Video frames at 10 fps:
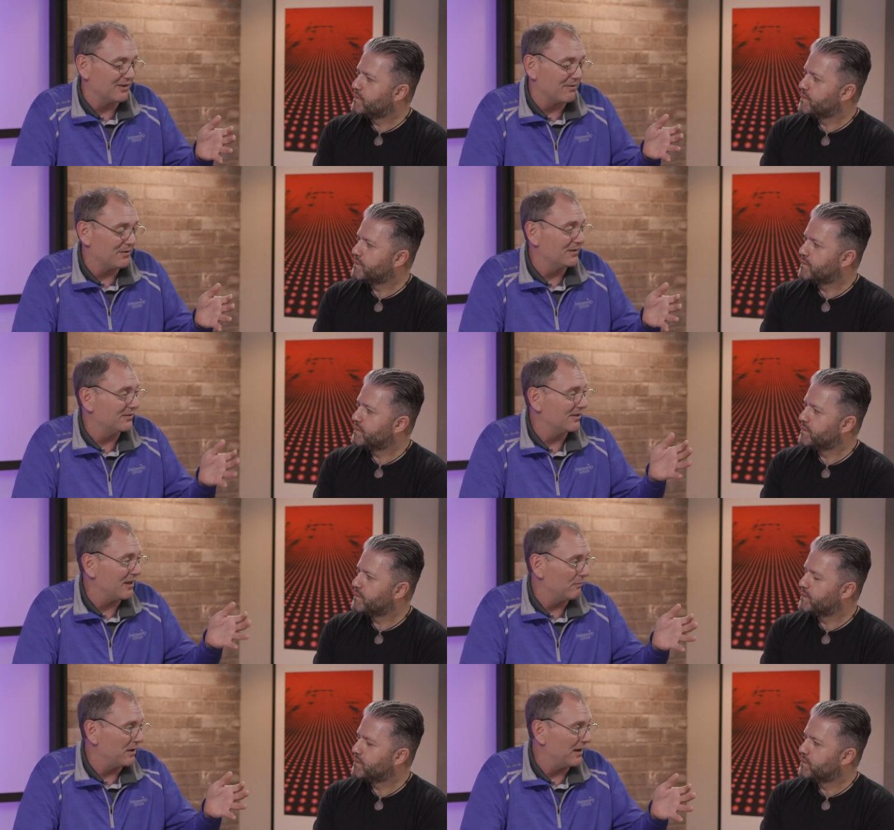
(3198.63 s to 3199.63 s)
Speaker 1: start feeling
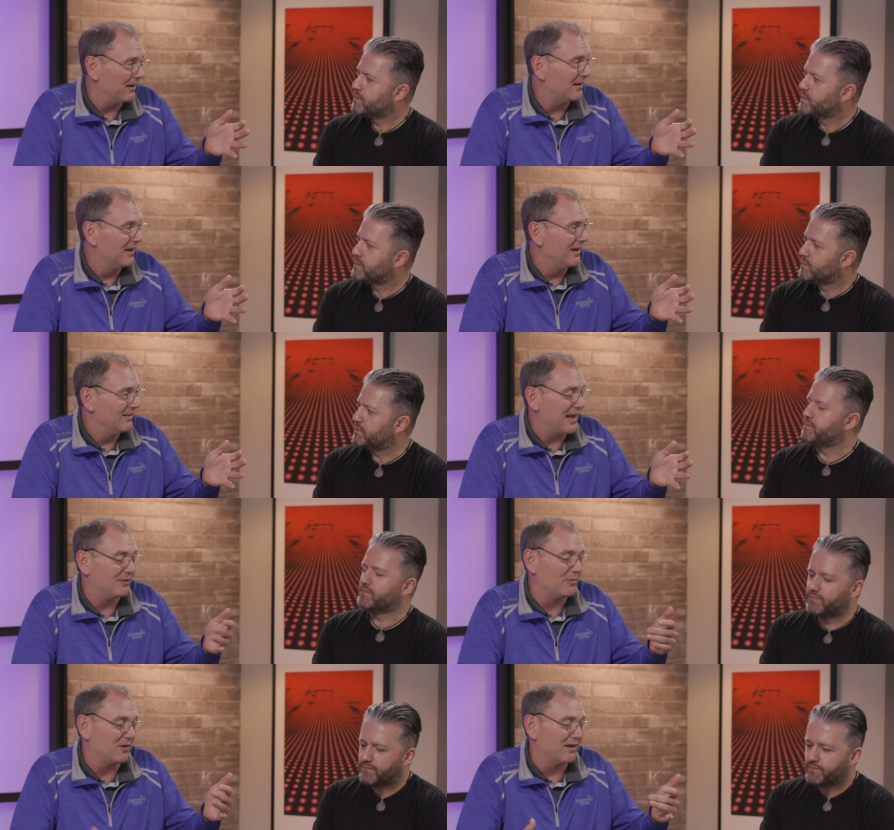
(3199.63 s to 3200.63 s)
scale pain. Mm-hmm. That's
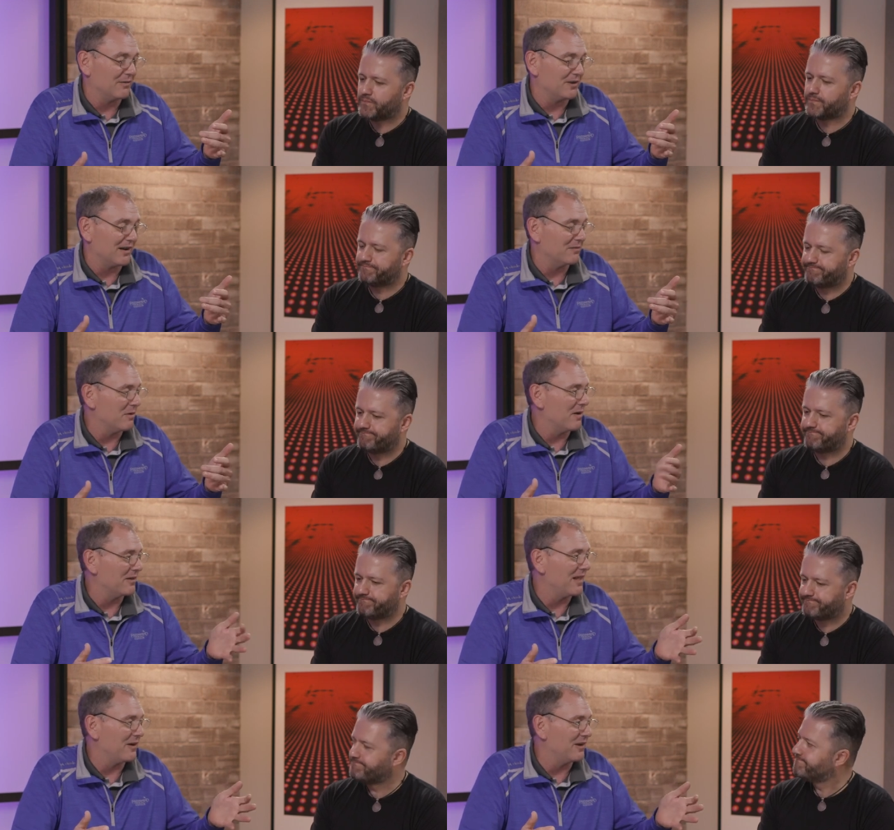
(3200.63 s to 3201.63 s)
mm-hmm. when you're going to talk to me about
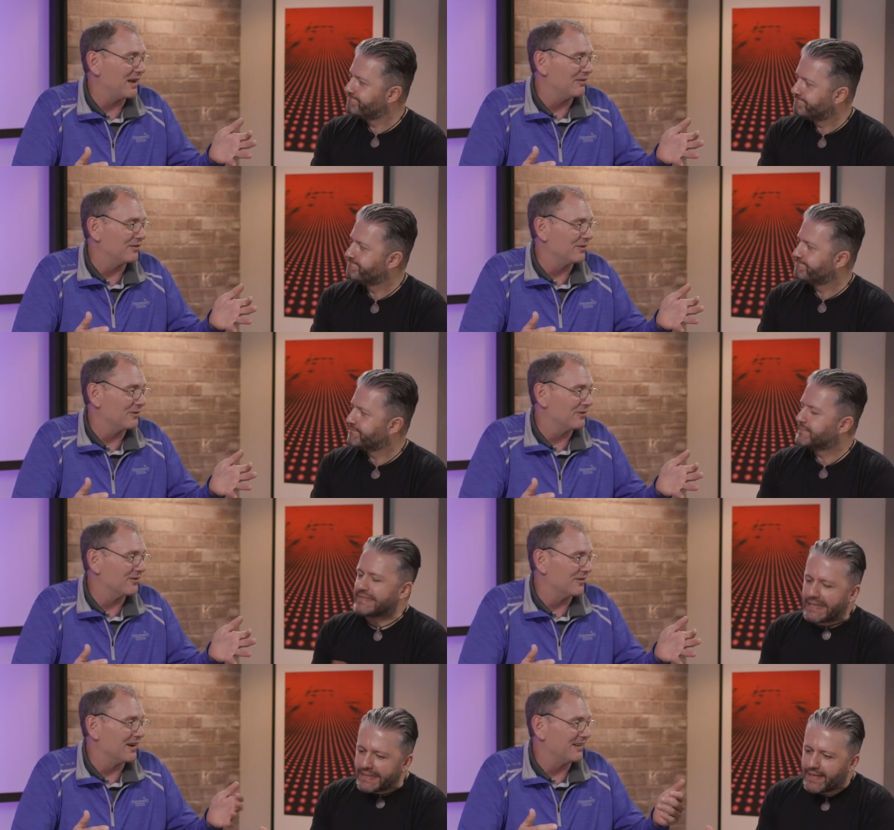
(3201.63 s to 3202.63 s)
cloud native
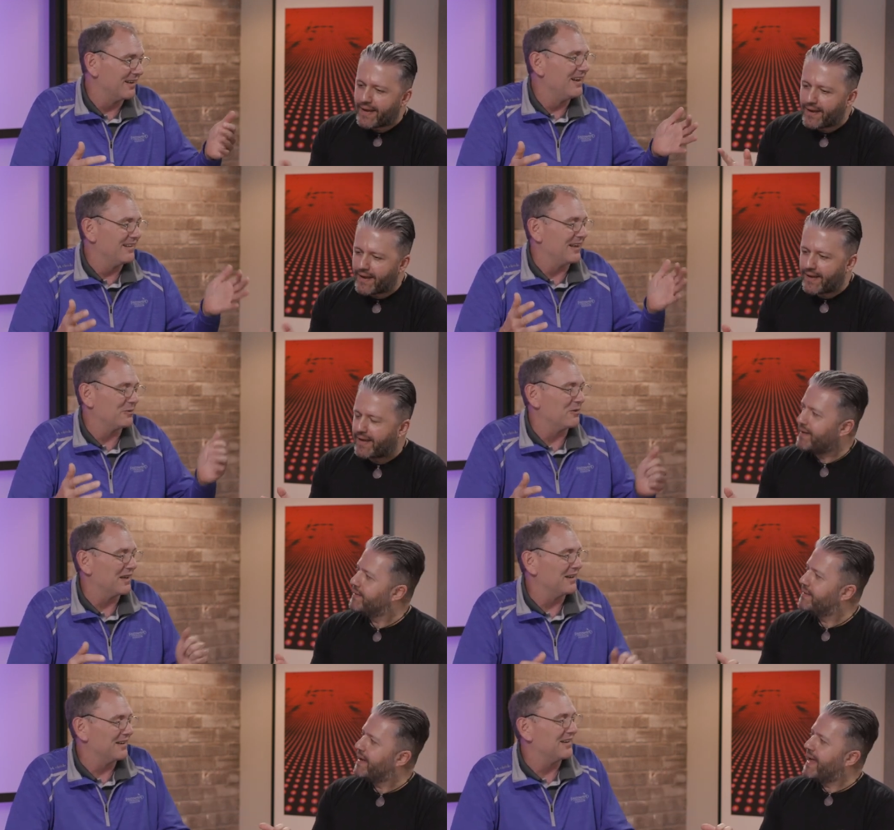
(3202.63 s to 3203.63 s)
solutions, right? That's when we
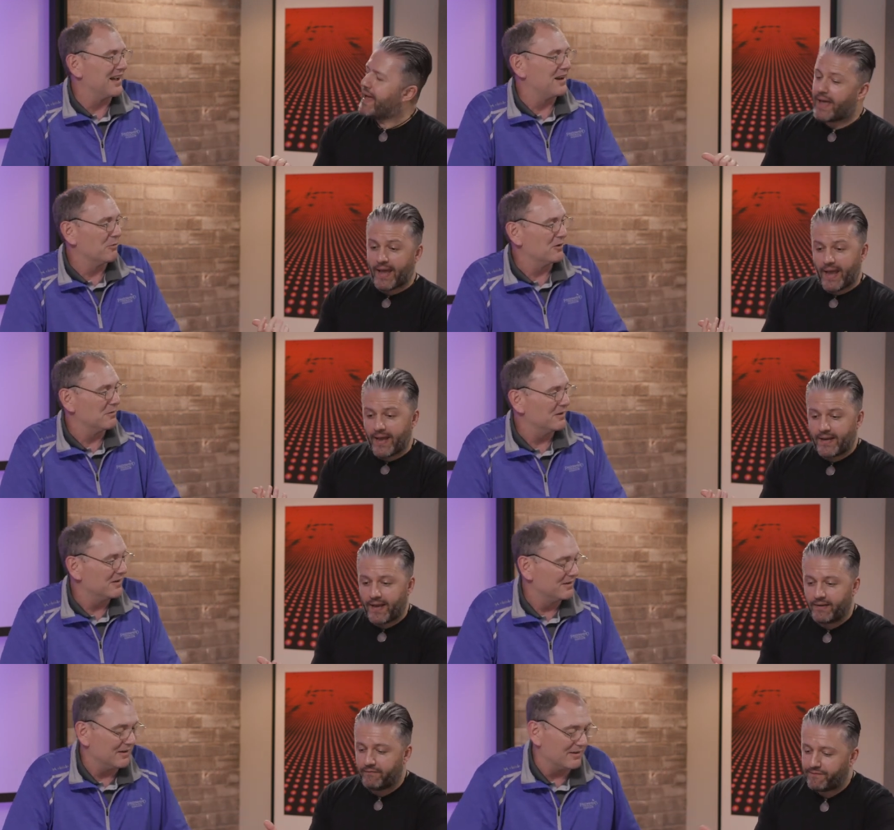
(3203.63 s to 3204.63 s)
get into Dynamo. And,
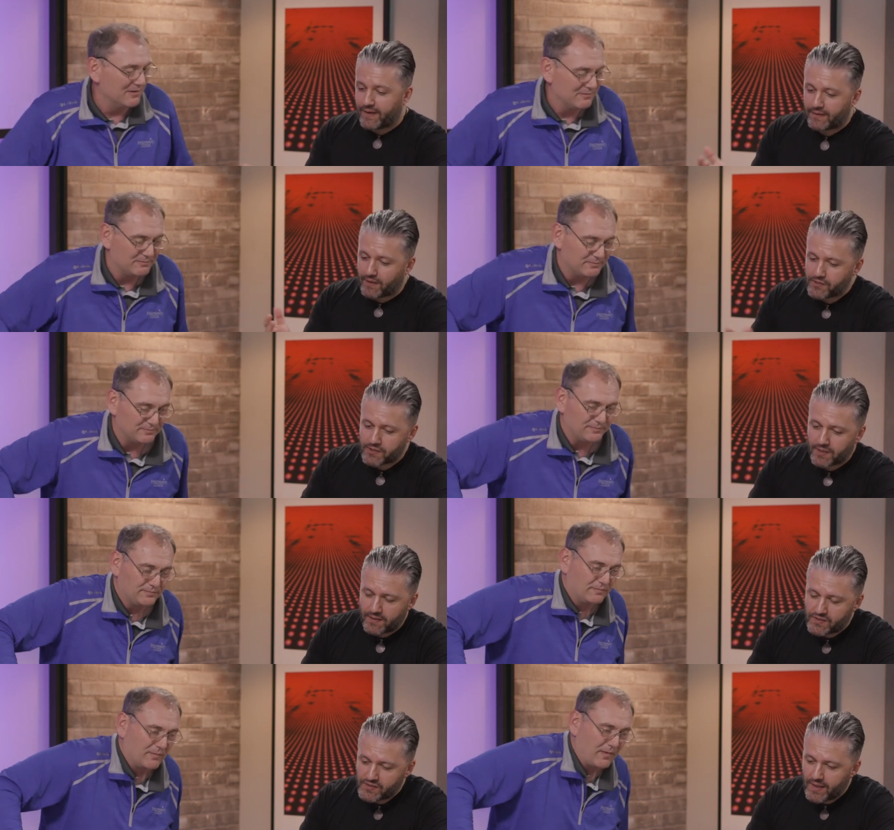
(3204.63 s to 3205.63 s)
and in
Speaker 2: fact, I was just going
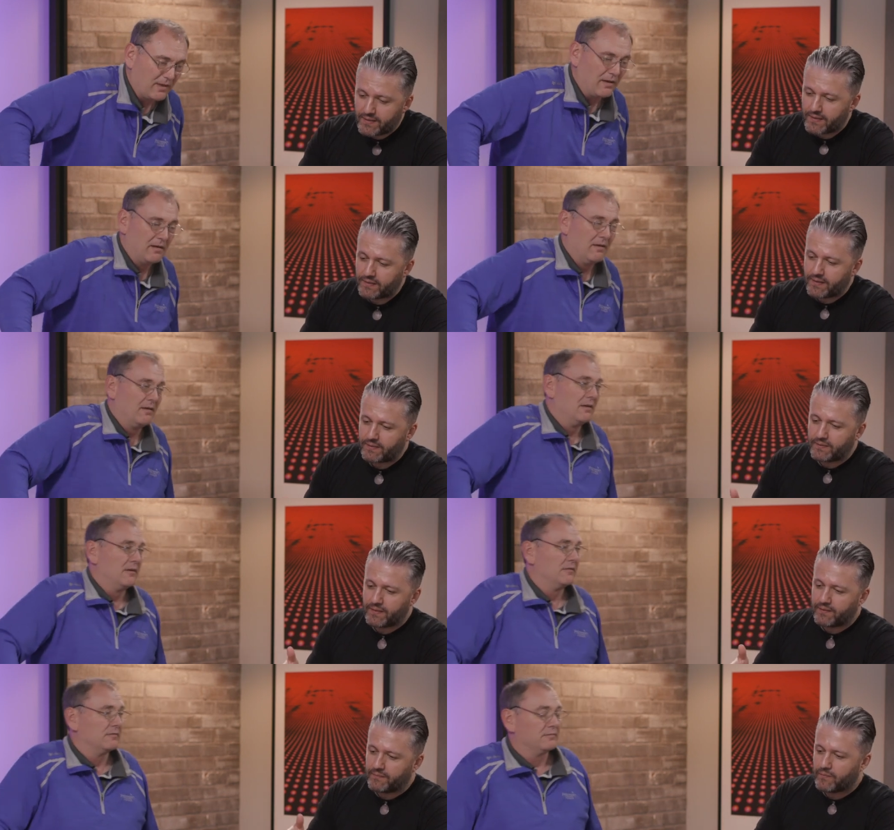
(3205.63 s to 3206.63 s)
to say that, that,
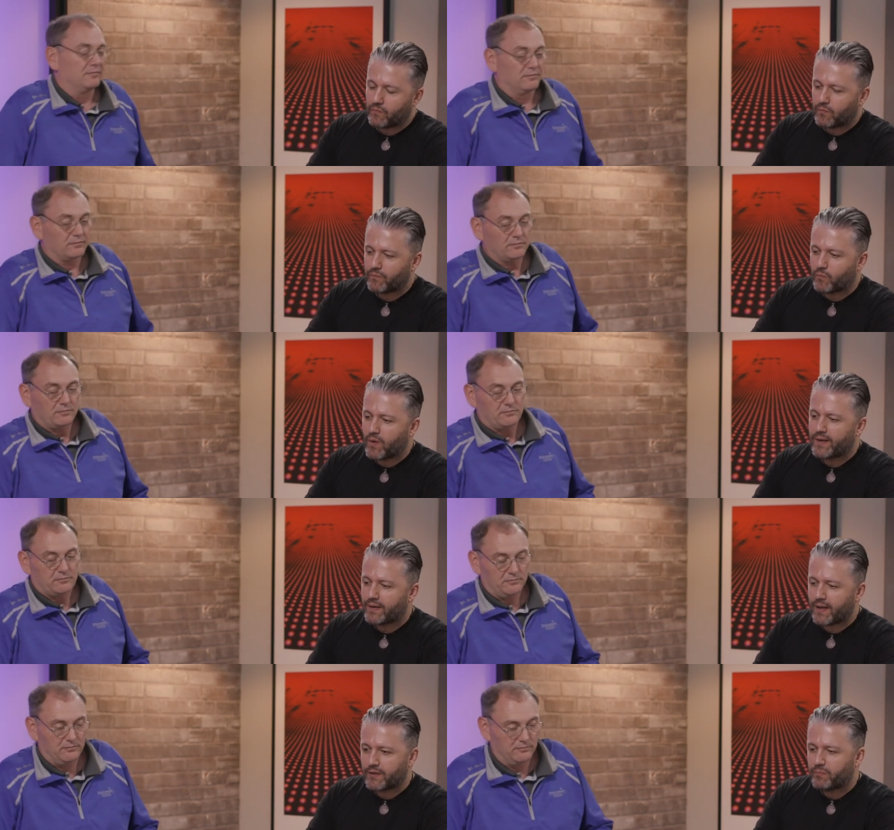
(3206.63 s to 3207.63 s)
that one
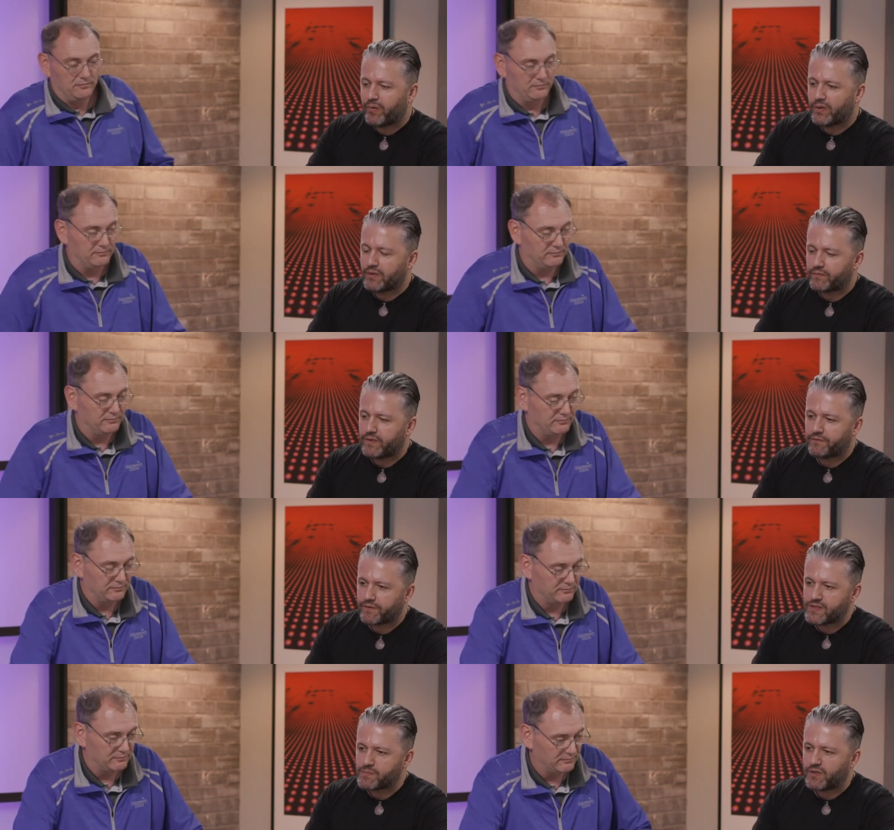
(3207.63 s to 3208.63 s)
other point of
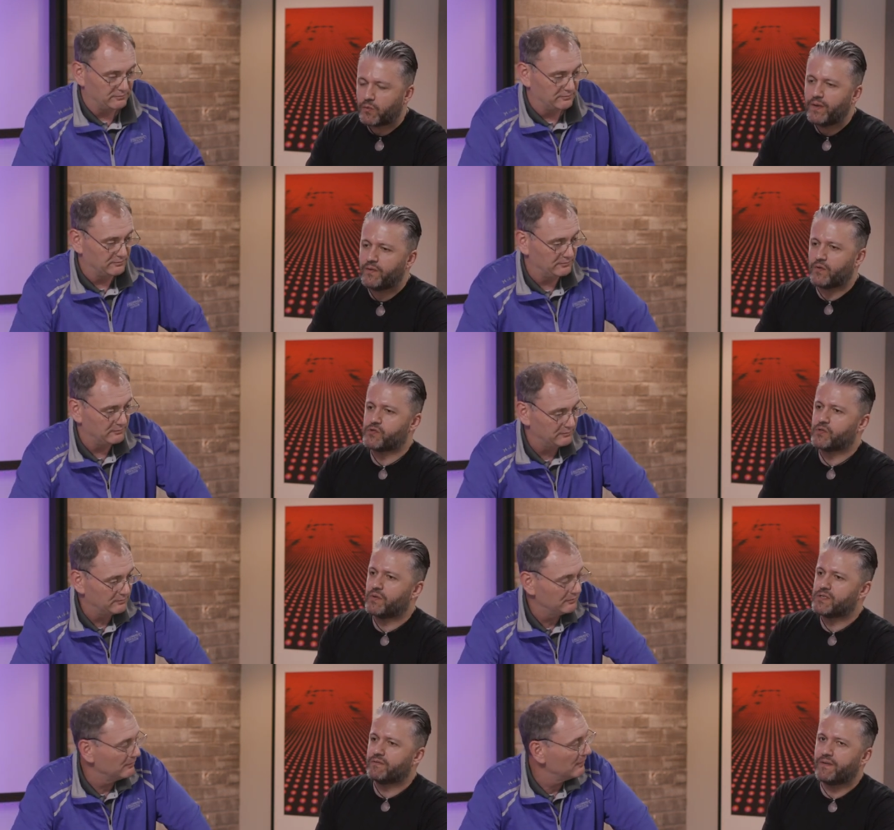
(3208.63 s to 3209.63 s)
difference between those two
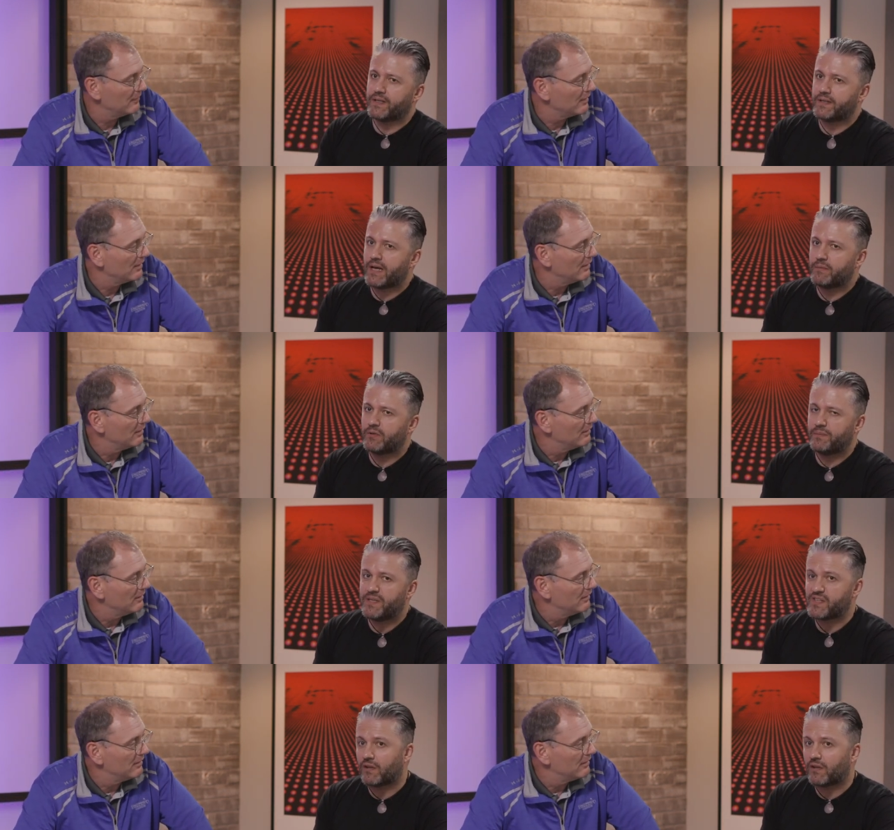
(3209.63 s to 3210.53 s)
is the fact that DynamoDB is a